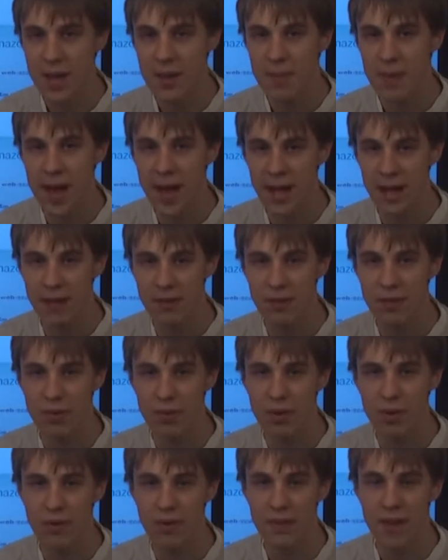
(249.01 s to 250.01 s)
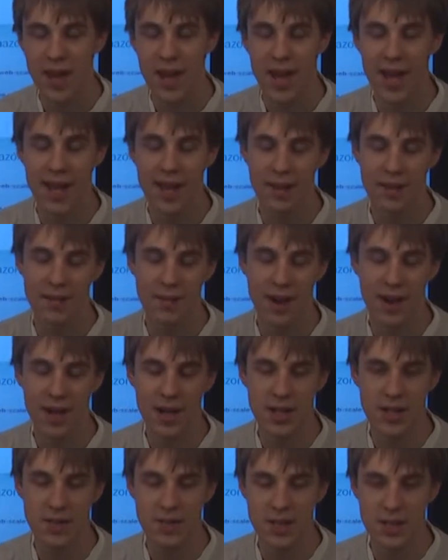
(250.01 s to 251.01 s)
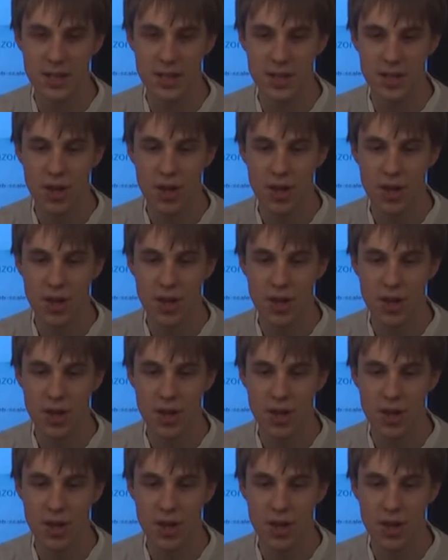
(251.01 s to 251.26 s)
back and forth and various fees.